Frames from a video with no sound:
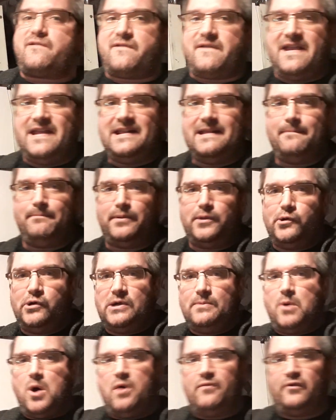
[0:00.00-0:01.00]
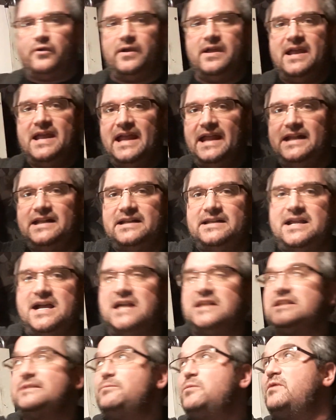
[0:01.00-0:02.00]
and it blew him over. And it
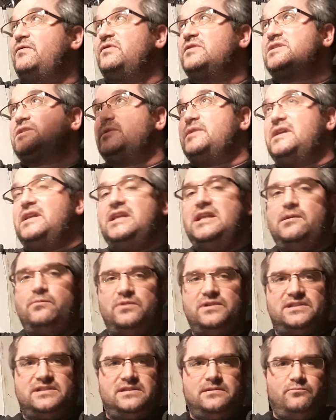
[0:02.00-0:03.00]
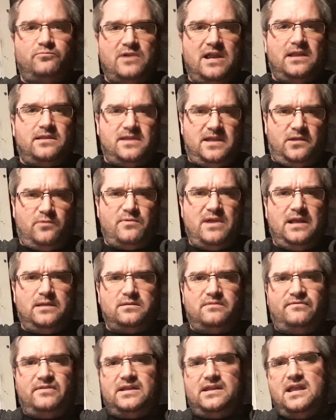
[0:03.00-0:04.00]
knocked him over so that he was like a
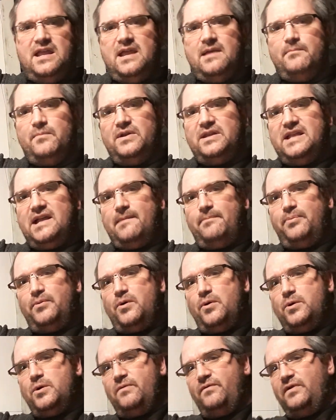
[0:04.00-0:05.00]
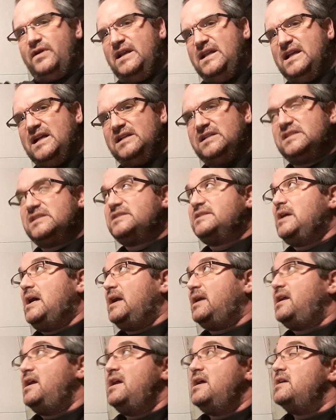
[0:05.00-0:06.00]
regular V, but he got blown over, and he got
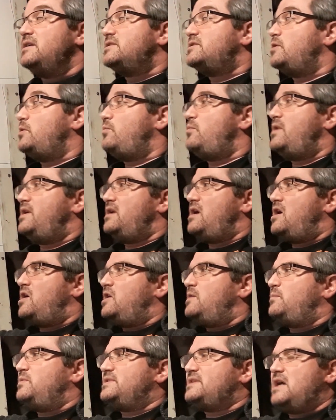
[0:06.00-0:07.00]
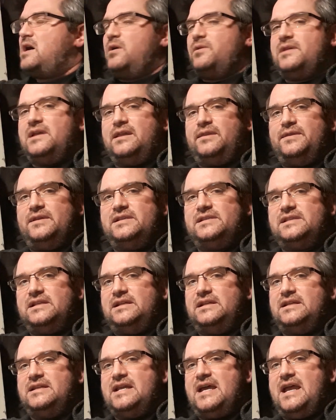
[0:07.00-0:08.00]
stuck. So one arm was out like this at
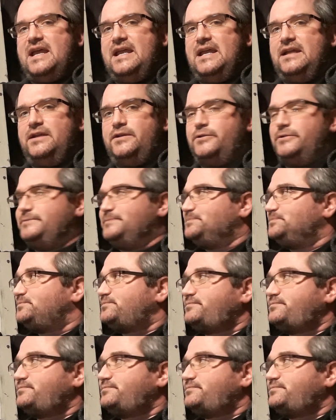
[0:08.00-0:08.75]
a diagonal,